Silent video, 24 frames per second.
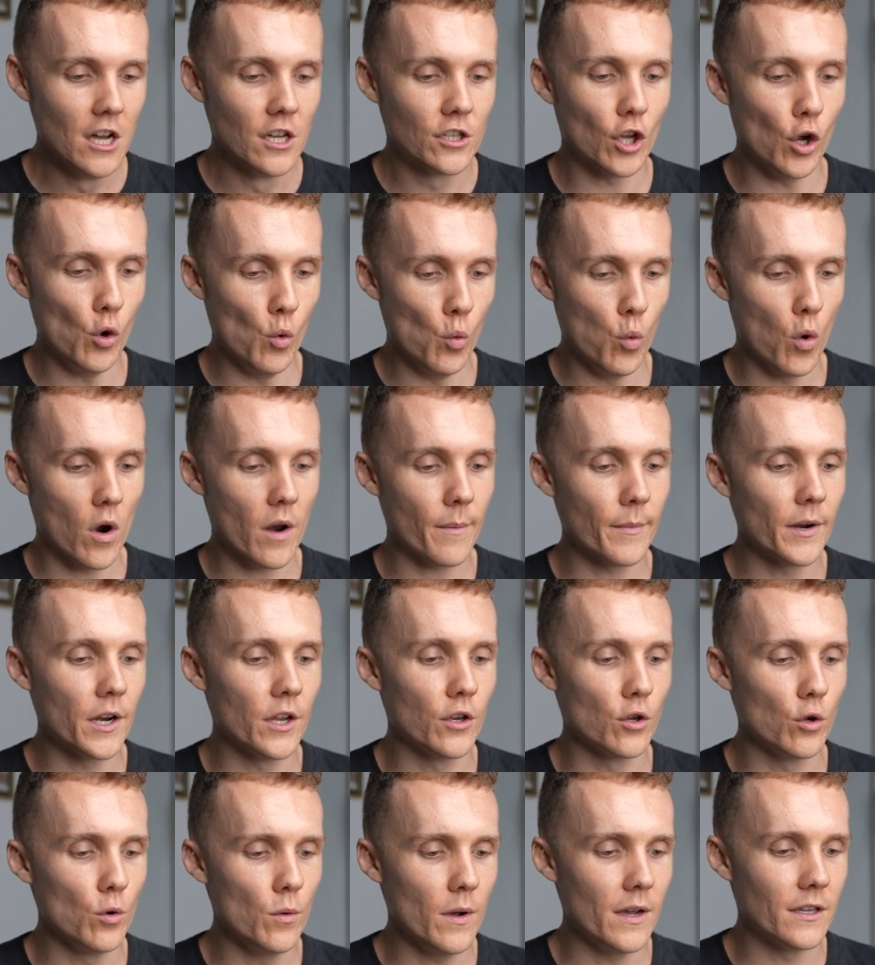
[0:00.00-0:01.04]
So what I'm going to
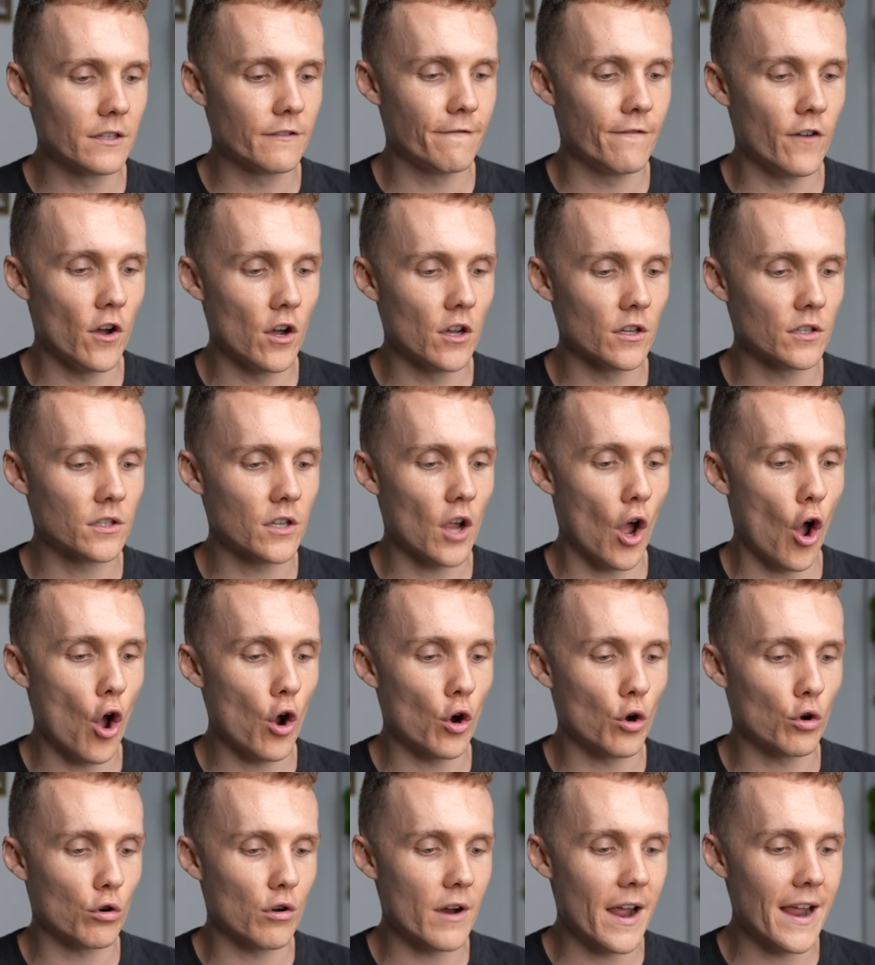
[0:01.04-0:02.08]
do is first
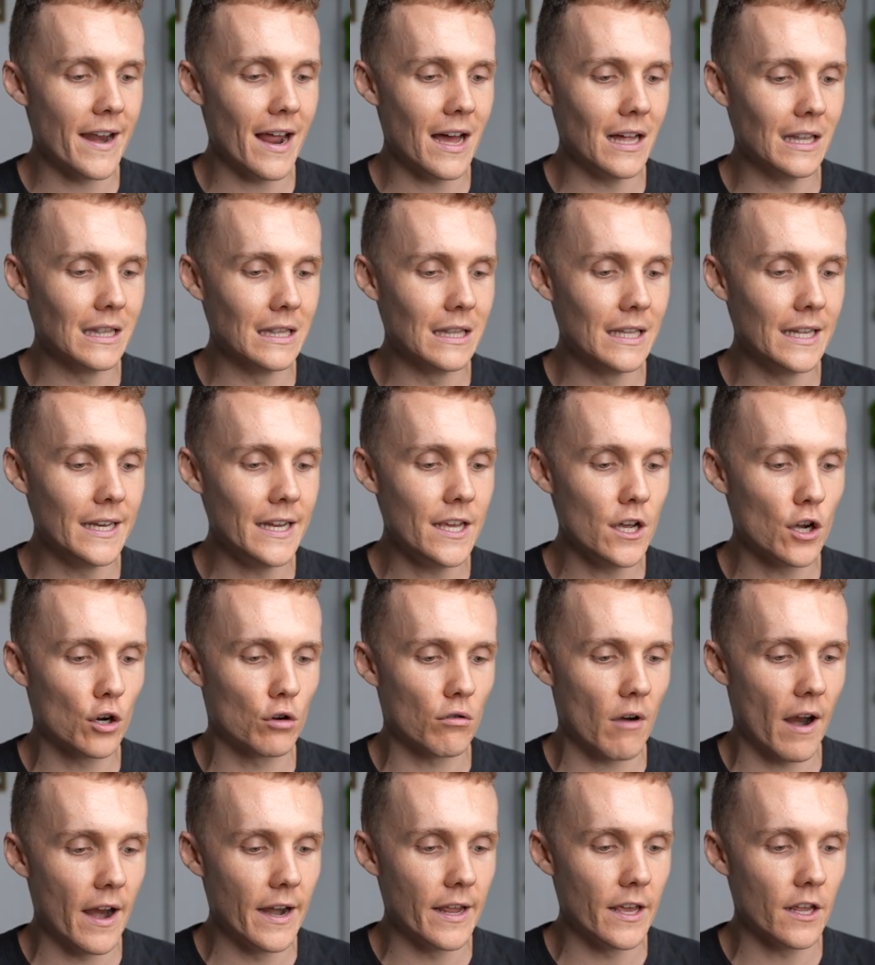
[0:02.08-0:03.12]
create a linear
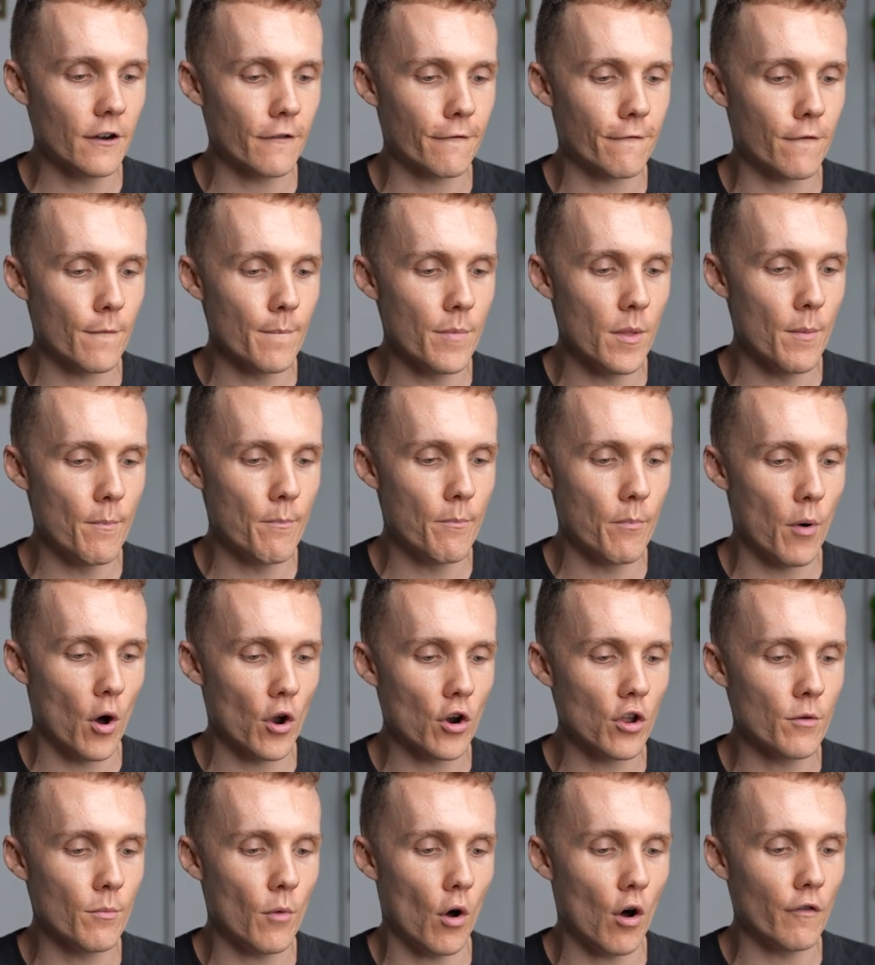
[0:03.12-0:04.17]
gradient from the
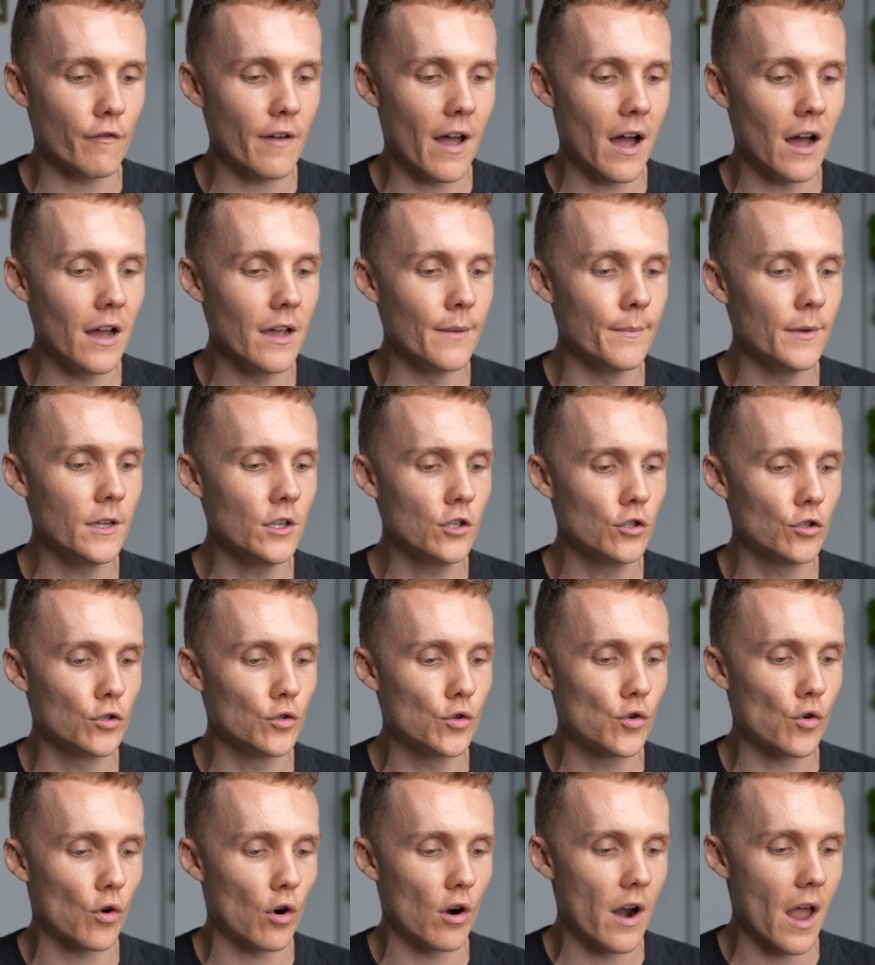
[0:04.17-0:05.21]
bottom of our image,
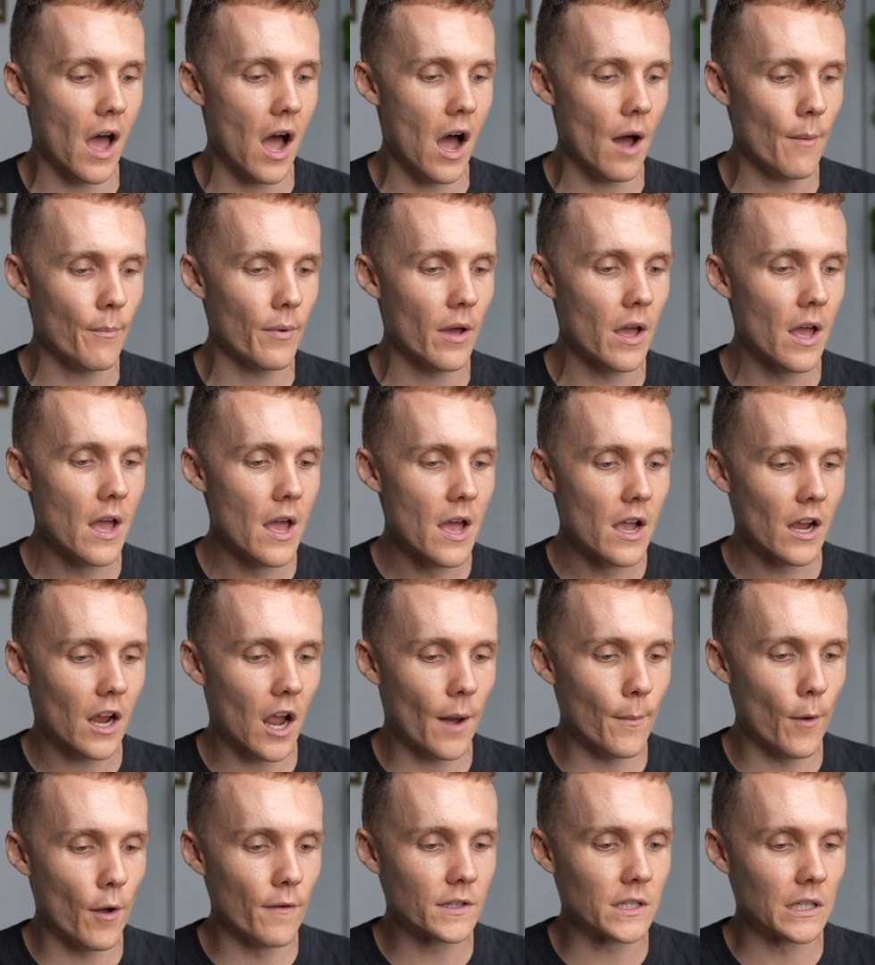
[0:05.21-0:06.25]
draw it up,
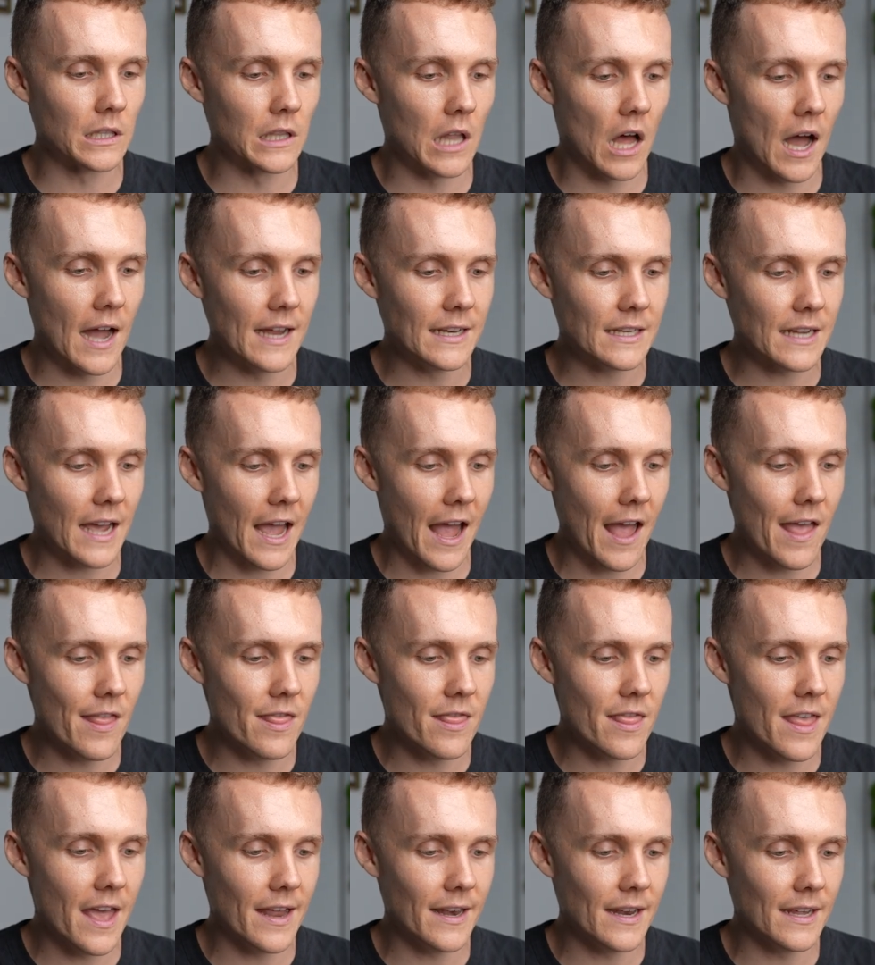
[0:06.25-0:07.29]
come over to light,
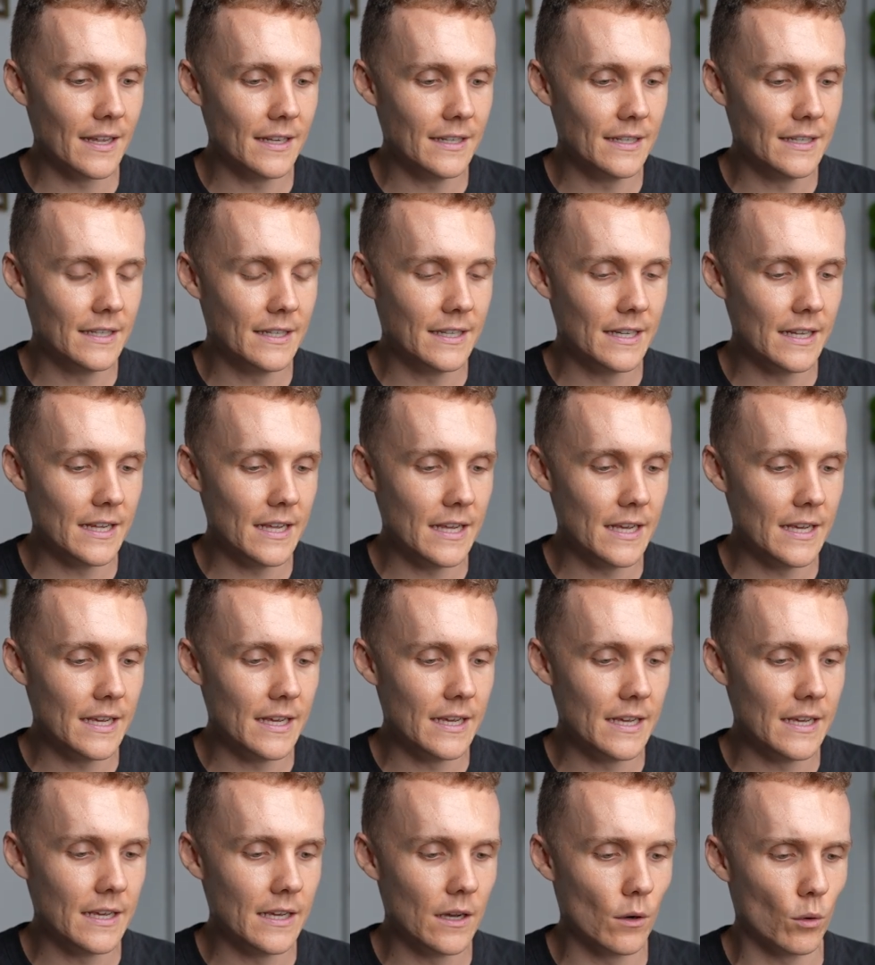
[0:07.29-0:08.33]
and then
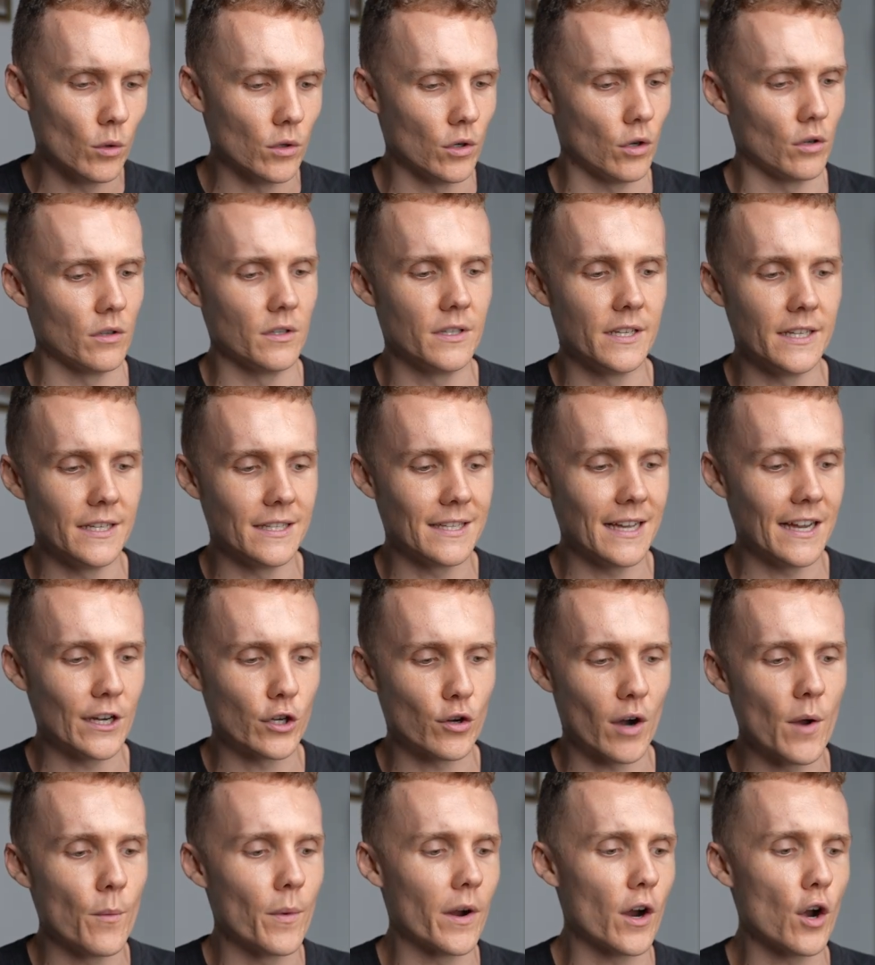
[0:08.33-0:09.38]
de or not
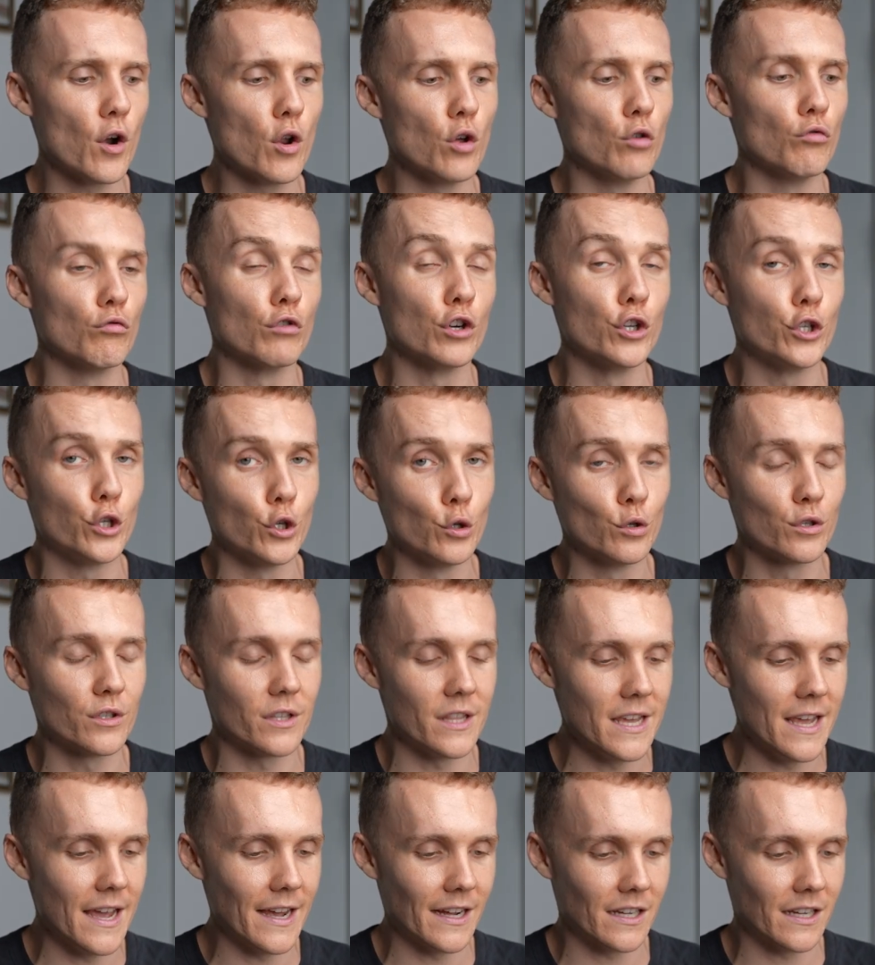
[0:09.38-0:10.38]
desaturate. We're going to reduce the